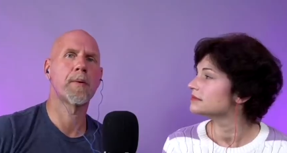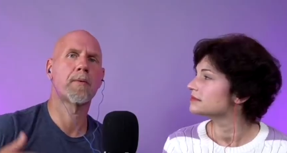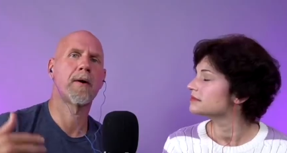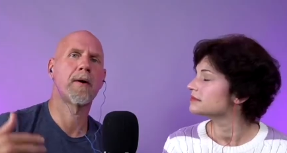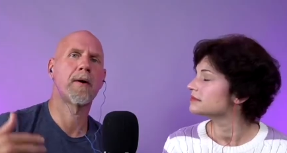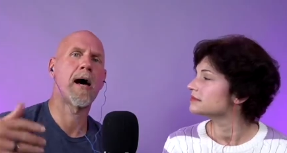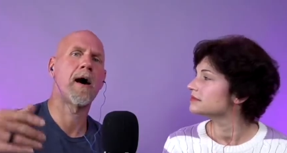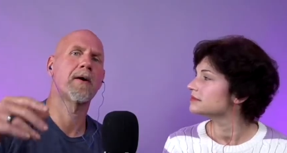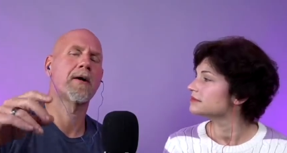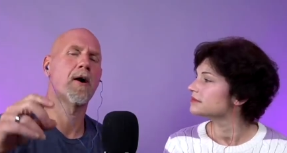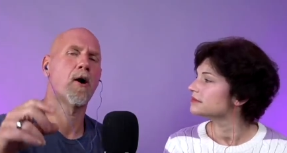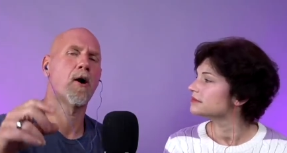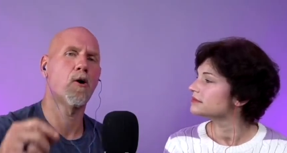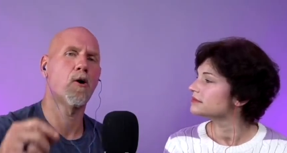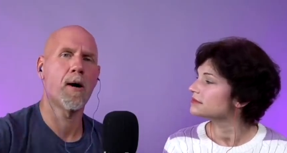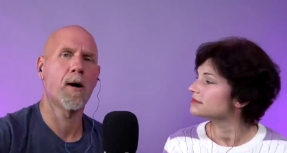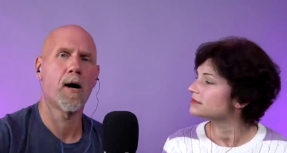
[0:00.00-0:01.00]
Speaker 1: were out in
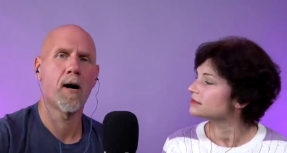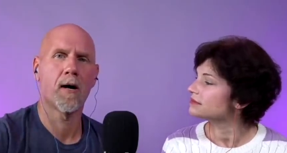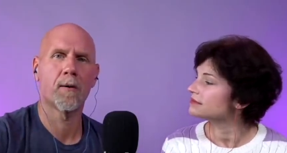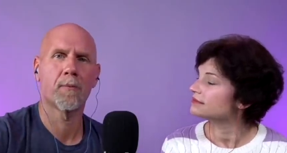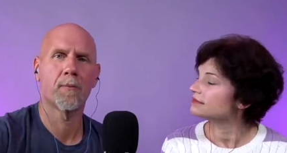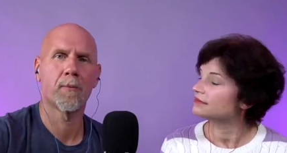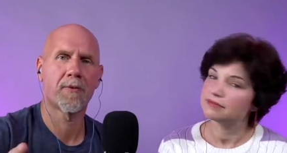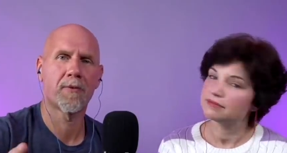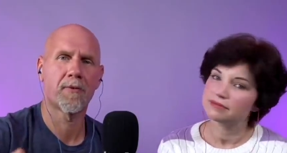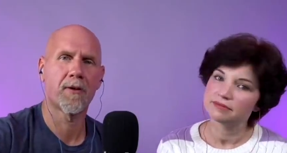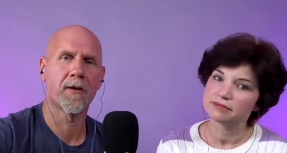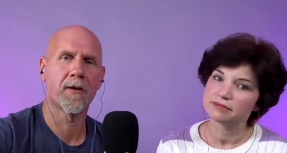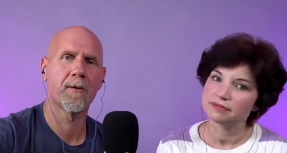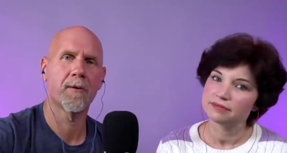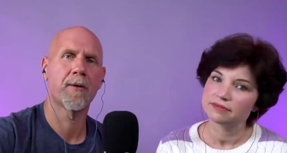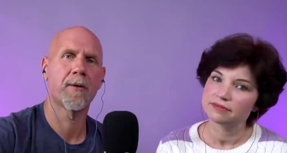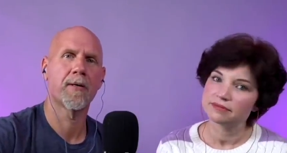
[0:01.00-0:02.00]
Omaha with
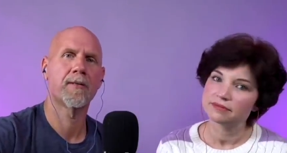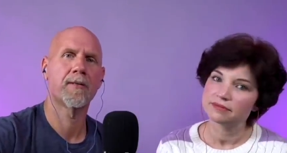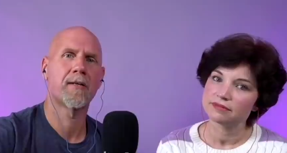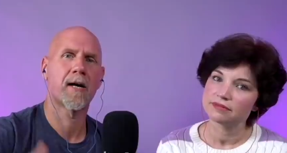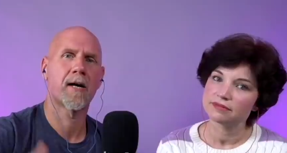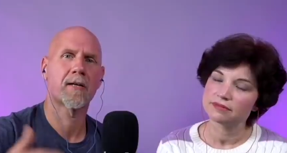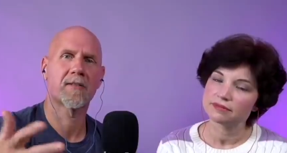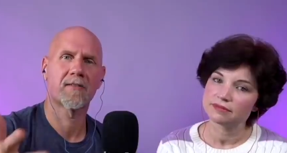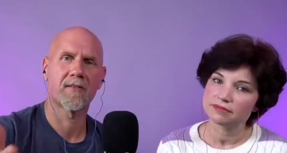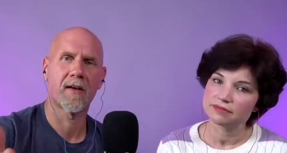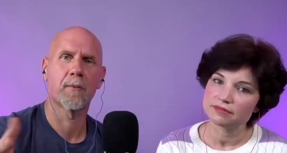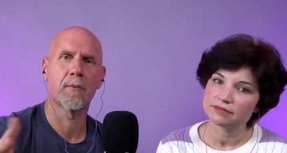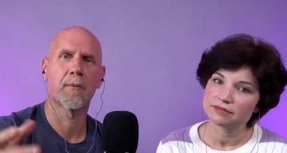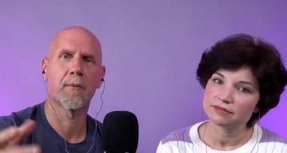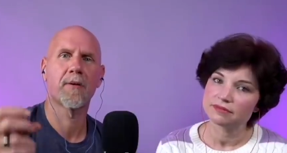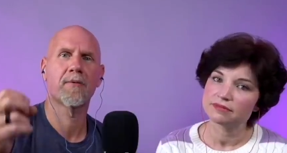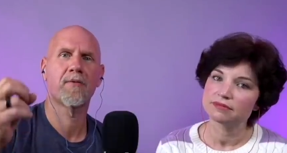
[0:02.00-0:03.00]
you and Dr.
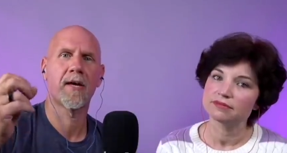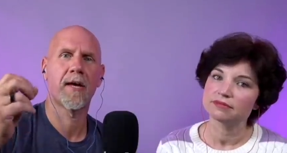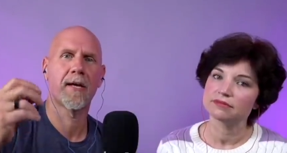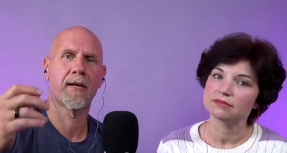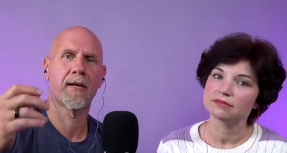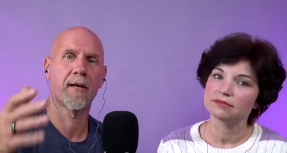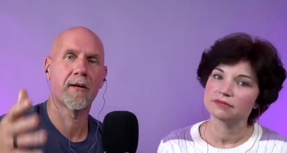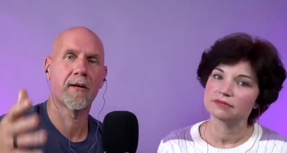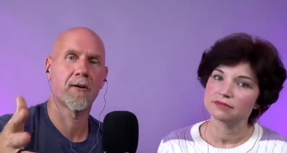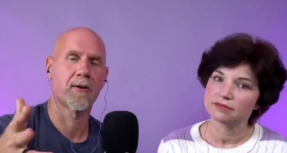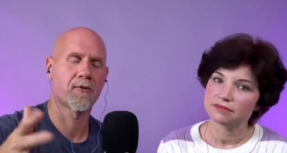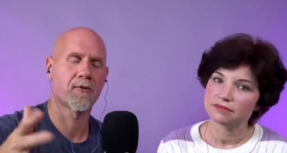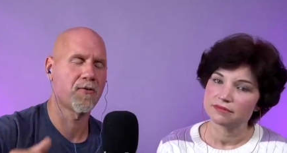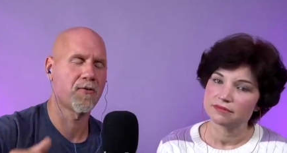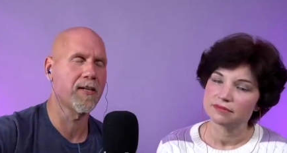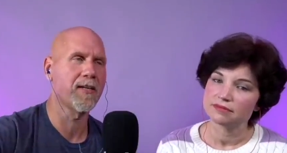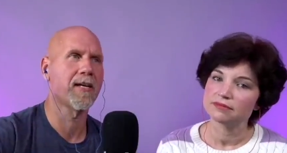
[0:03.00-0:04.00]
Siwis and Nurse
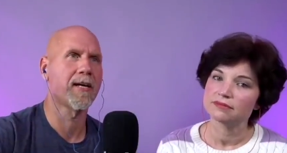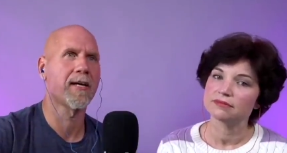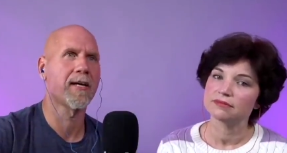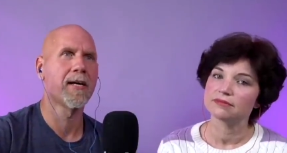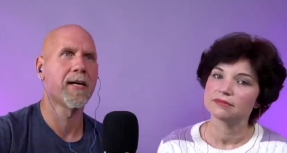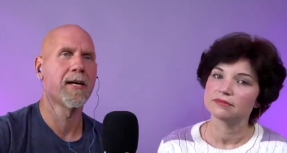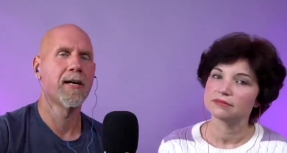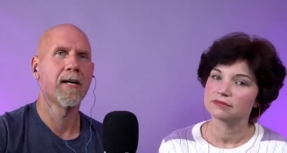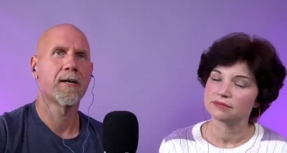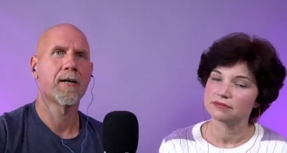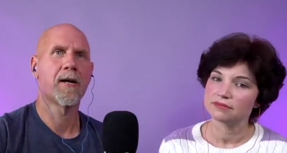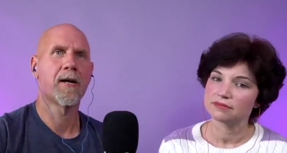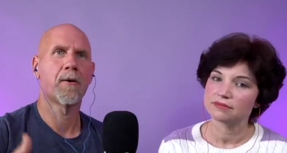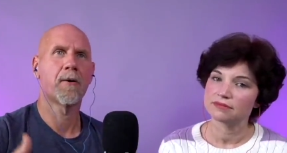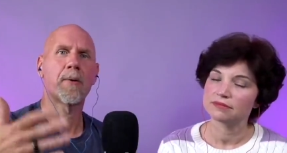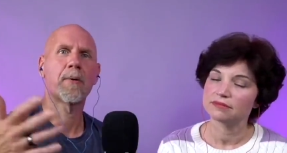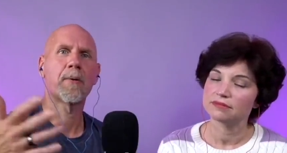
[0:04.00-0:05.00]
Cindy, you
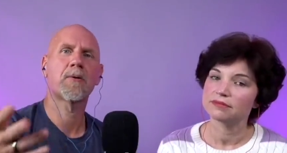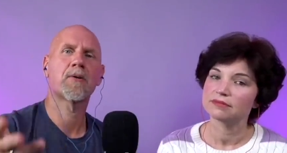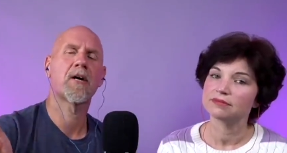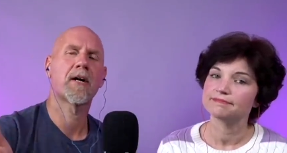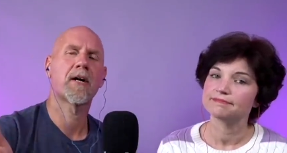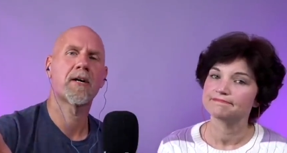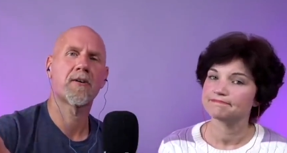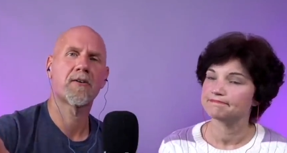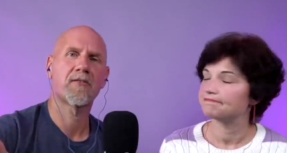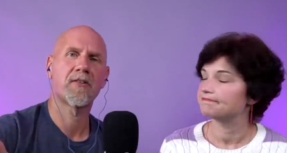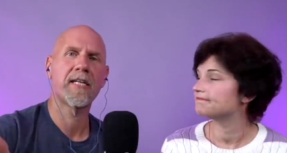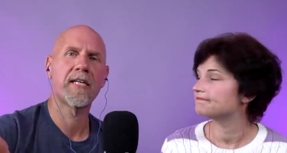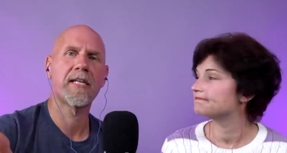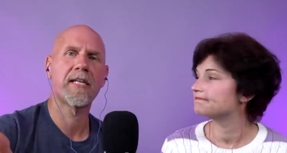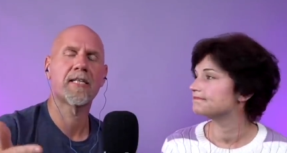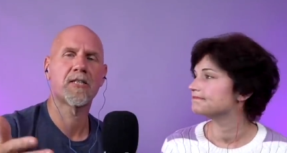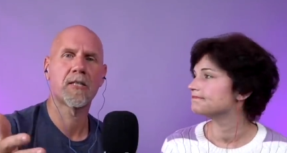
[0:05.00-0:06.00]
know, we were talking to Nurse
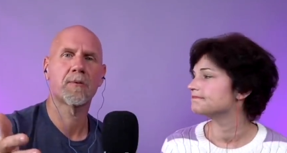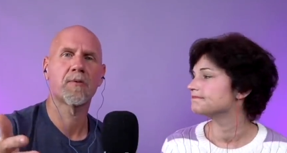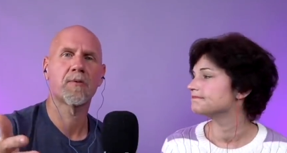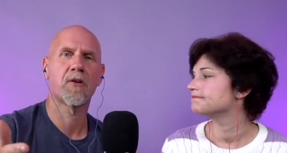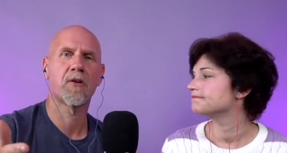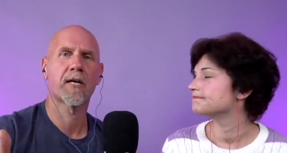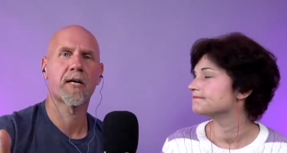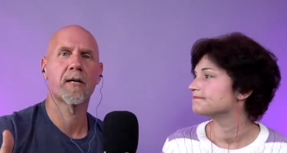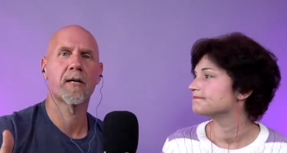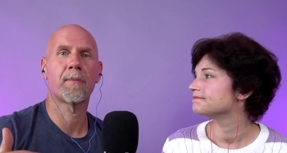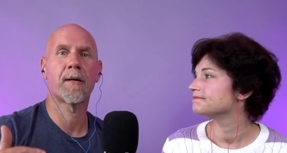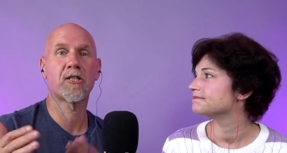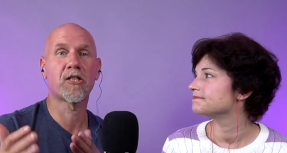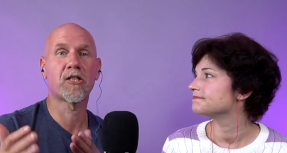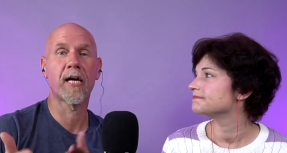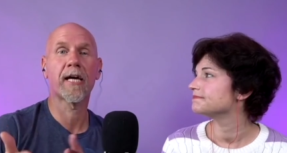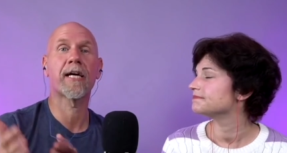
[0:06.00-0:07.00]
Cindy, and she was talking
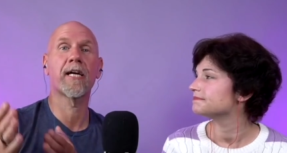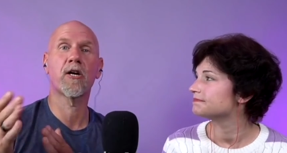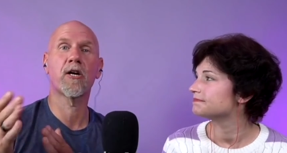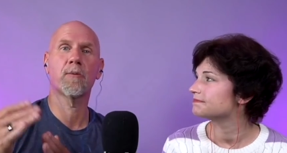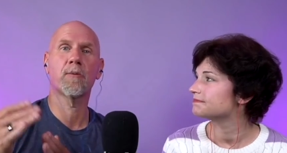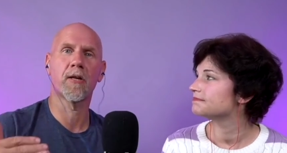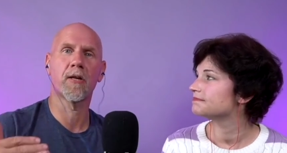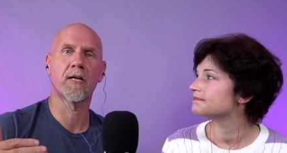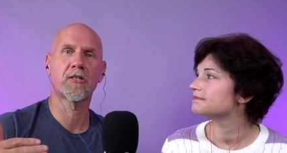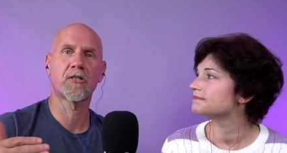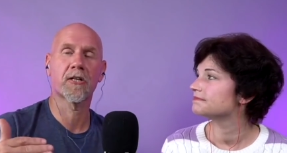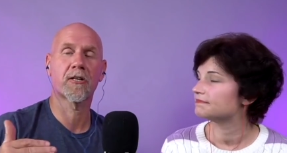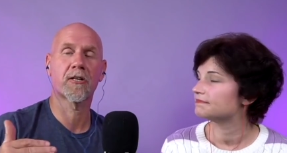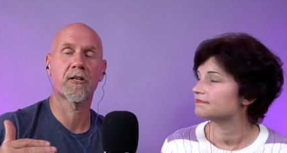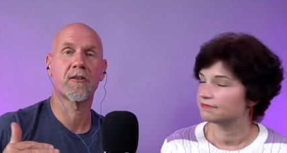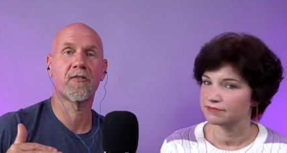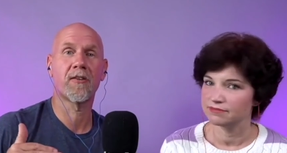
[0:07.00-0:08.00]
about checking her blood
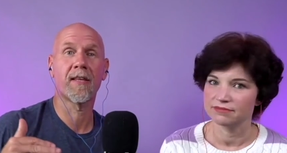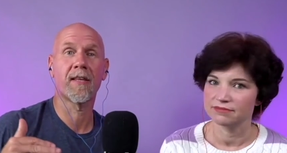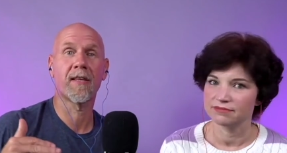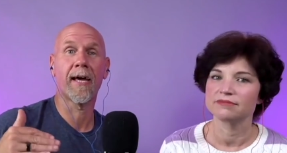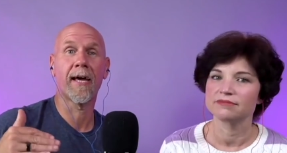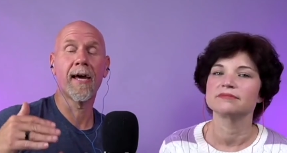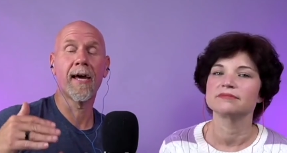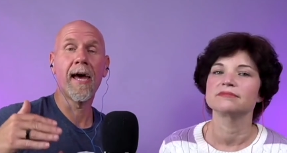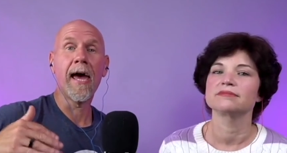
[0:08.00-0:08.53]
sugar to see, like,